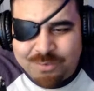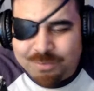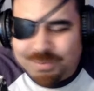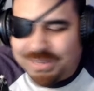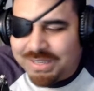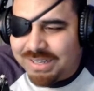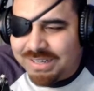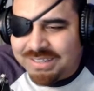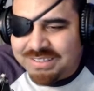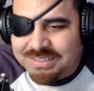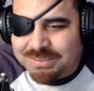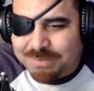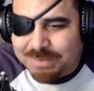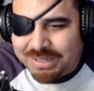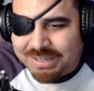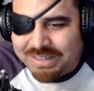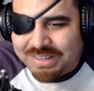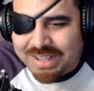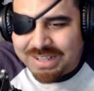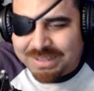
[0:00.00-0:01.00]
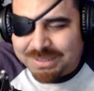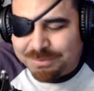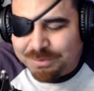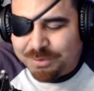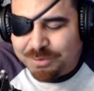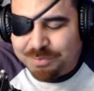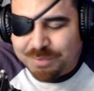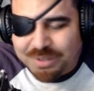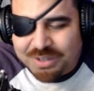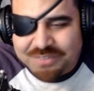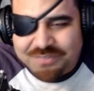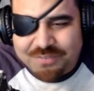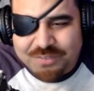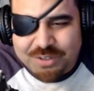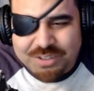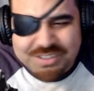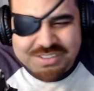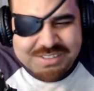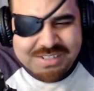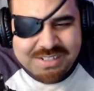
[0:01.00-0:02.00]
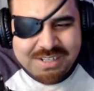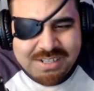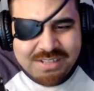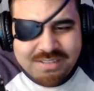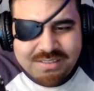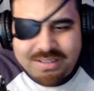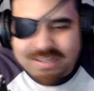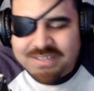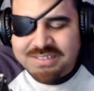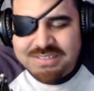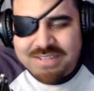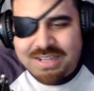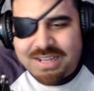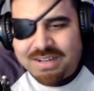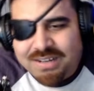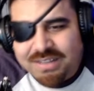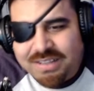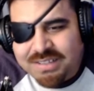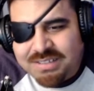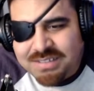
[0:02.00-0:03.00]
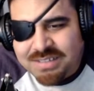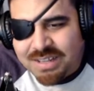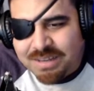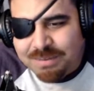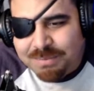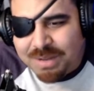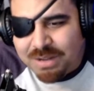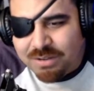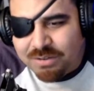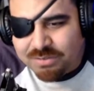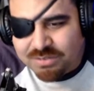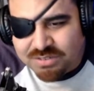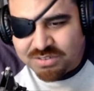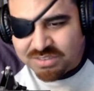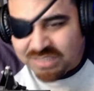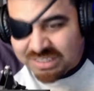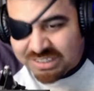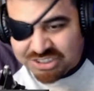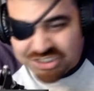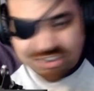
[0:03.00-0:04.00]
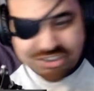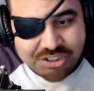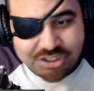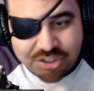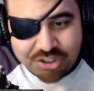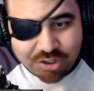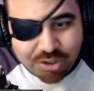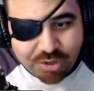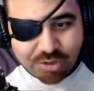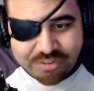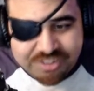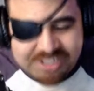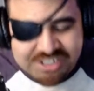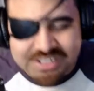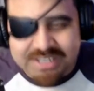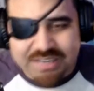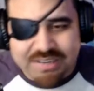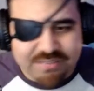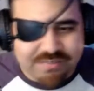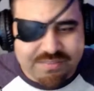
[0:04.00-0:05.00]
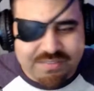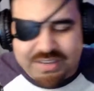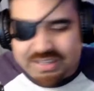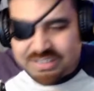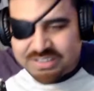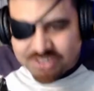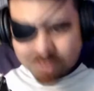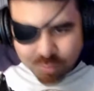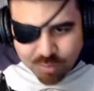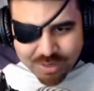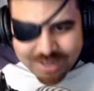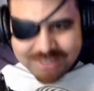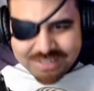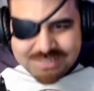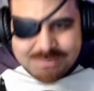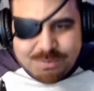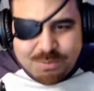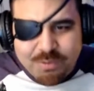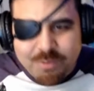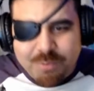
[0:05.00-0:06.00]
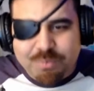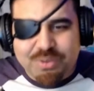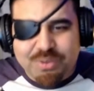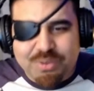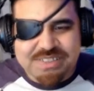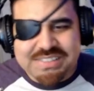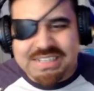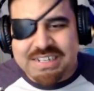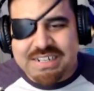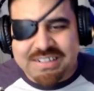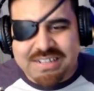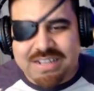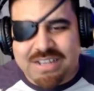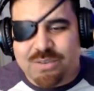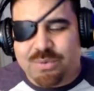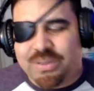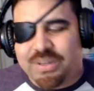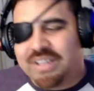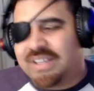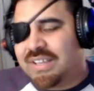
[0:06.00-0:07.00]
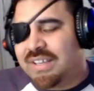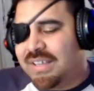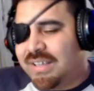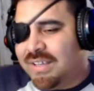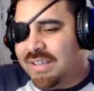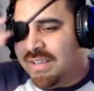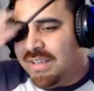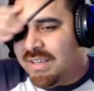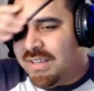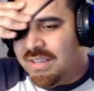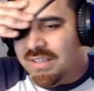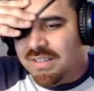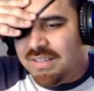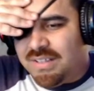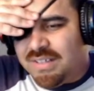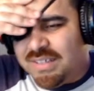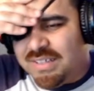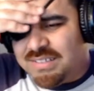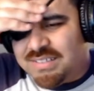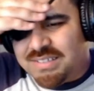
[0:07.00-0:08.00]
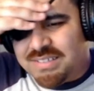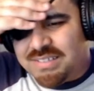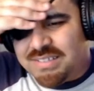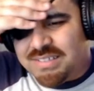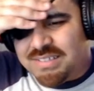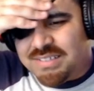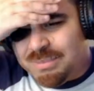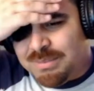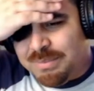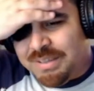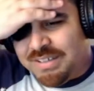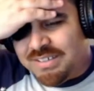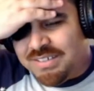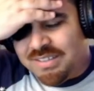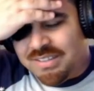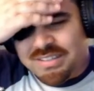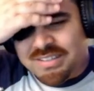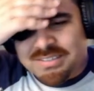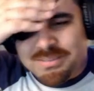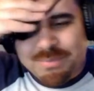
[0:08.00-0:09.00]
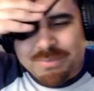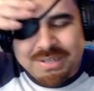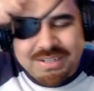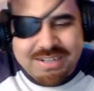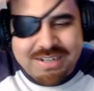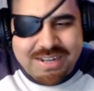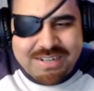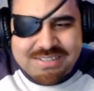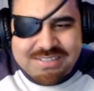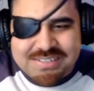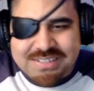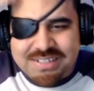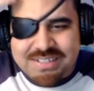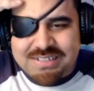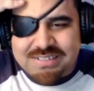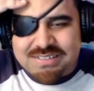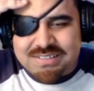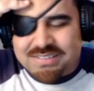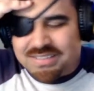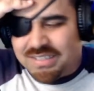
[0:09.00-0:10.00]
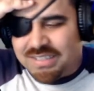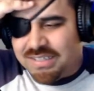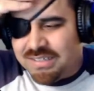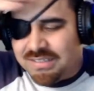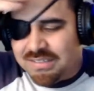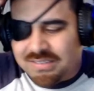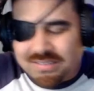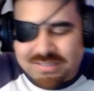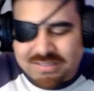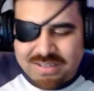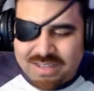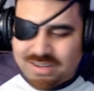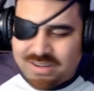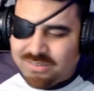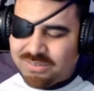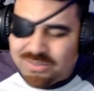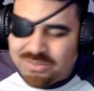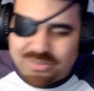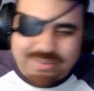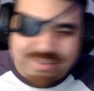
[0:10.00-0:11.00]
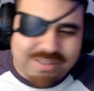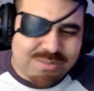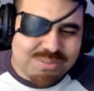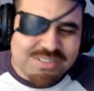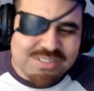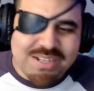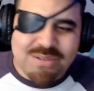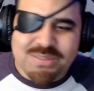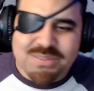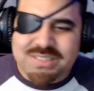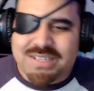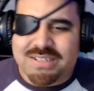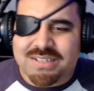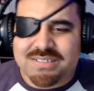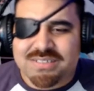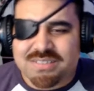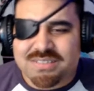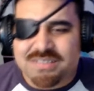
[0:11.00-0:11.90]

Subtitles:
killing somebody that had the birthmark first, then it's not about that she's a girl that she can't fight. So why does the movie present it that way? It doesn't make a lot of sense, and I don't know. That was kind of